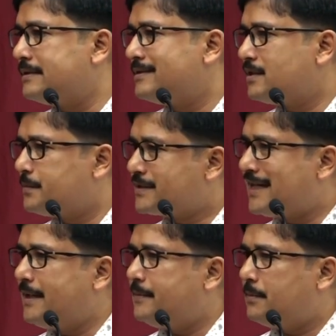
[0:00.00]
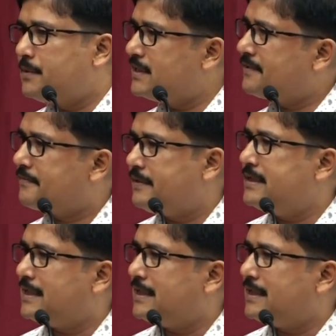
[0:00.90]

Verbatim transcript: Subscribe them. These are free.